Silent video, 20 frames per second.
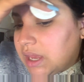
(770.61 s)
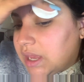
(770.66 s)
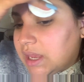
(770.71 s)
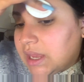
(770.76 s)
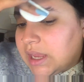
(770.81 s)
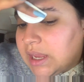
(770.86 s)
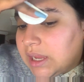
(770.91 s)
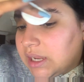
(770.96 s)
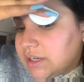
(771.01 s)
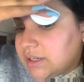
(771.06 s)

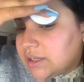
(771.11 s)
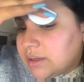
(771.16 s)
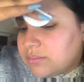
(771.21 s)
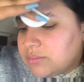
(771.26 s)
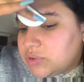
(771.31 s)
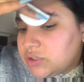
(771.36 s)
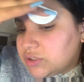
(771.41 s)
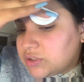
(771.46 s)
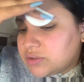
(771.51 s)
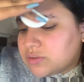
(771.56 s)
and I'm
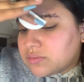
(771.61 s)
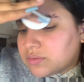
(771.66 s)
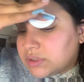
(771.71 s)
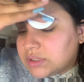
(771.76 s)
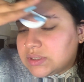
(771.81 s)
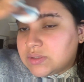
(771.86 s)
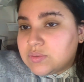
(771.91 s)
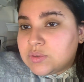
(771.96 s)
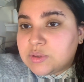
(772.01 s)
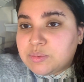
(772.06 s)
just going
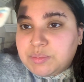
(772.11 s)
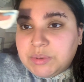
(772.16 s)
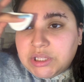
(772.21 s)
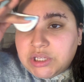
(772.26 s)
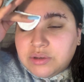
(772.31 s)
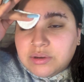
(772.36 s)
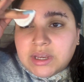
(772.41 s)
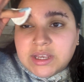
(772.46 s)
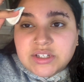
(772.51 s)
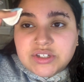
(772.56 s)
to speed
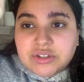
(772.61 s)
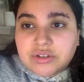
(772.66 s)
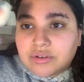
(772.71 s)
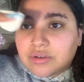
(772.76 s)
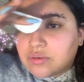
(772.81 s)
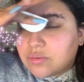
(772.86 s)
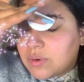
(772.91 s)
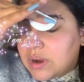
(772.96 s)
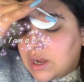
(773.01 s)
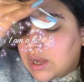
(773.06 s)
you guys
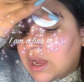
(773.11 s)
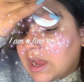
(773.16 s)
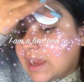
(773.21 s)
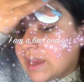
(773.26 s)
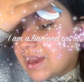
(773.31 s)
through while I